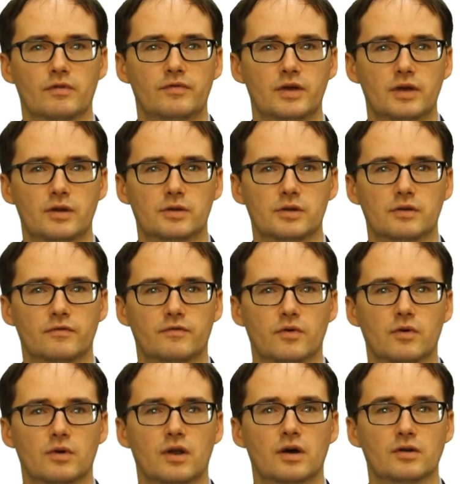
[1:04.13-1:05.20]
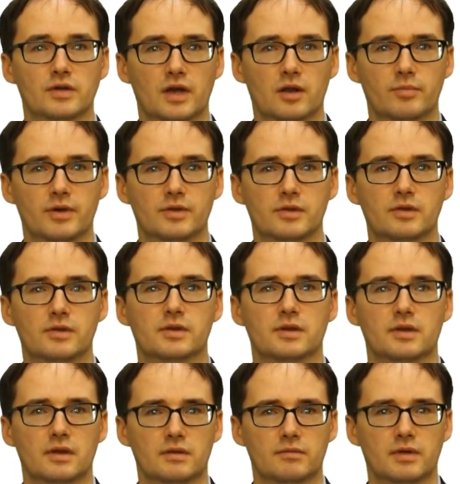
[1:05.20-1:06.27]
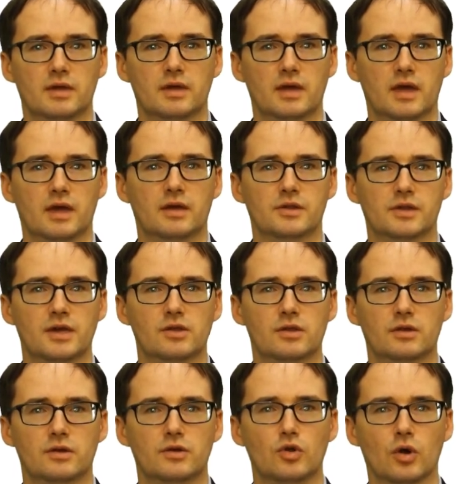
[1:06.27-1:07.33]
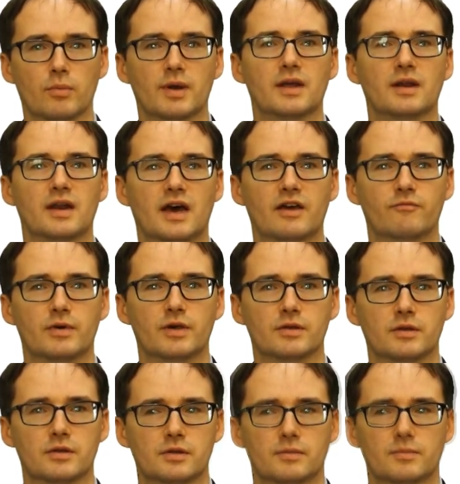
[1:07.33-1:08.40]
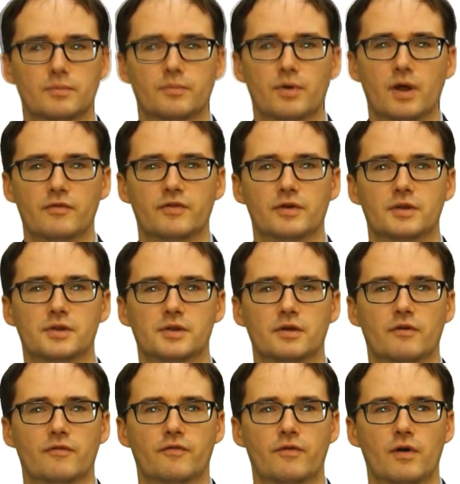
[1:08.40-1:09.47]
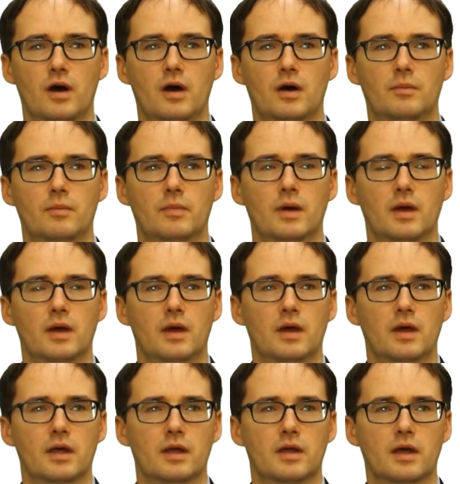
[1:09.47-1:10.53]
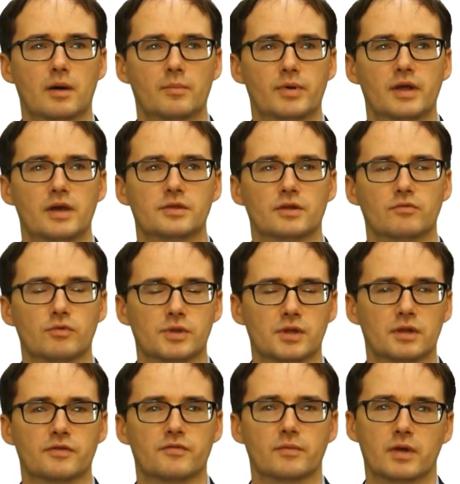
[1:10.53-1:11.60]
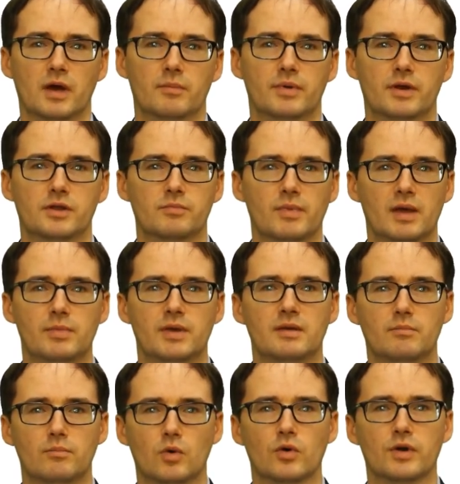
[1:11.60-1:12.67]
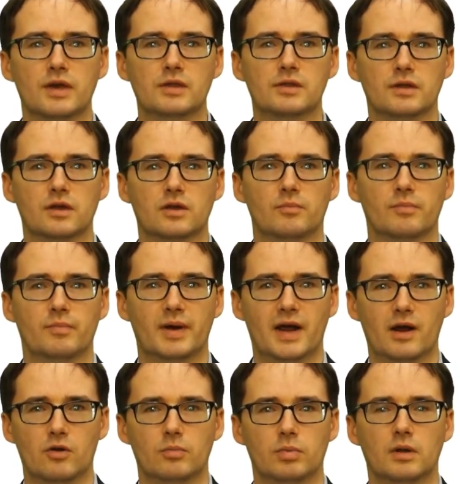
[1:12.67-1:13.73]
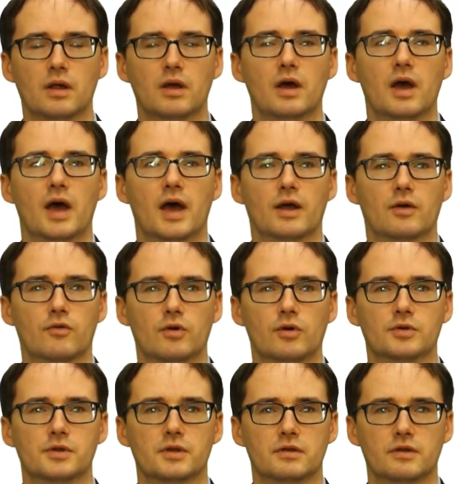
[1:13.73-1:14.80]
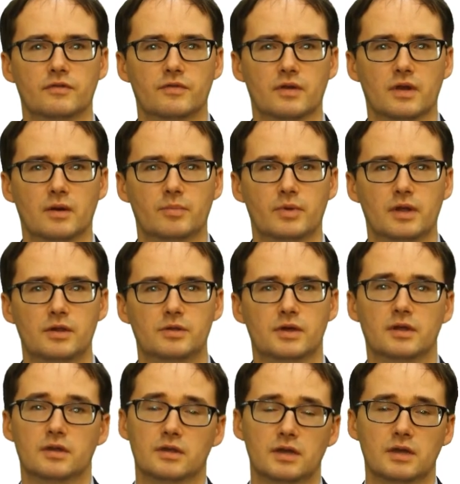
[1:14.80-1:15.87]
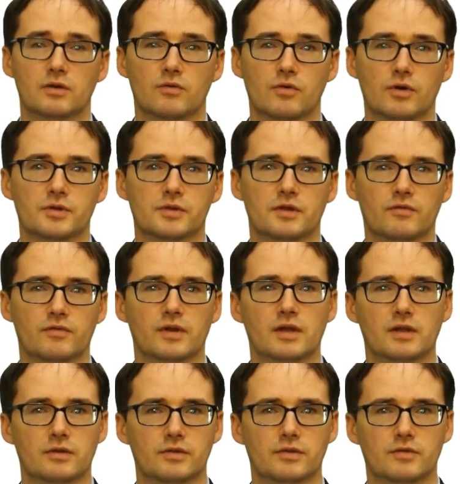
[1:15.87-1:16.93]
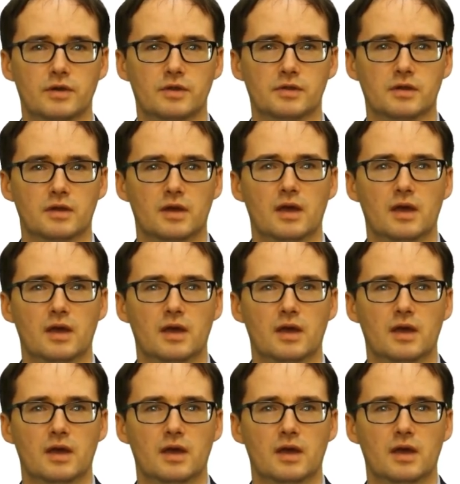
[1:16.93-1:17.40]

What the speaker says: of years for long tail business, essentially normally life business. Profits from companies and results from companies may be more easily comparable across different companies and indeed across different industries,